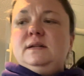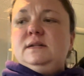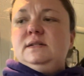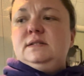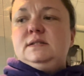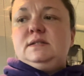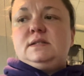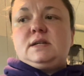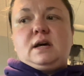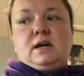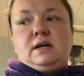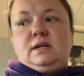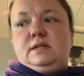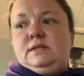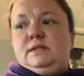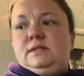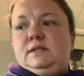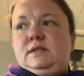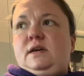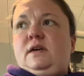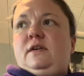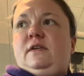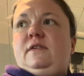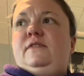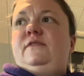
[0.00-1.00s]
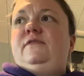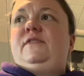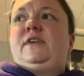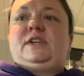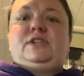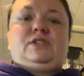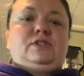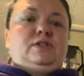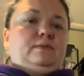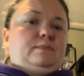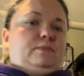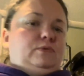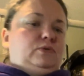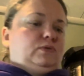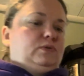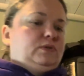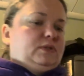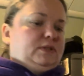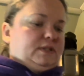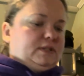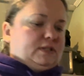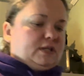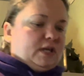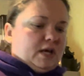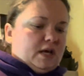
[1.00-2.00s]
tons of
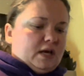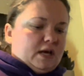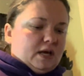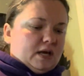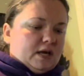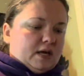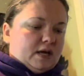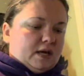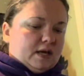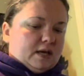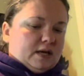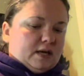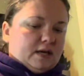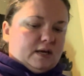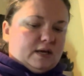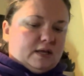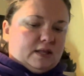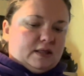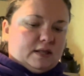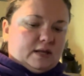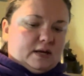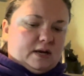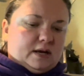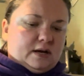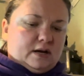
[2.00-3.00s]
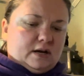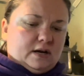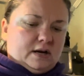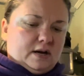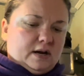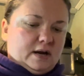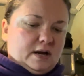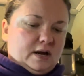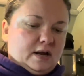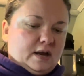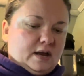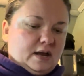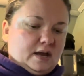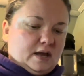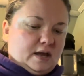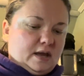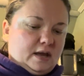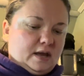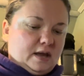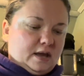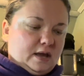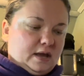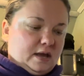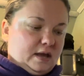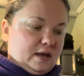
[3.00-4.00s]
vegetables in there.
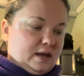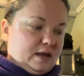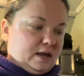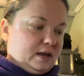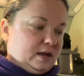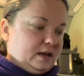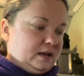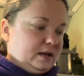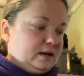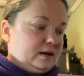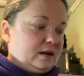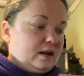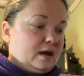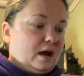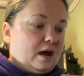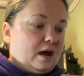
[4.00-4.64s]
And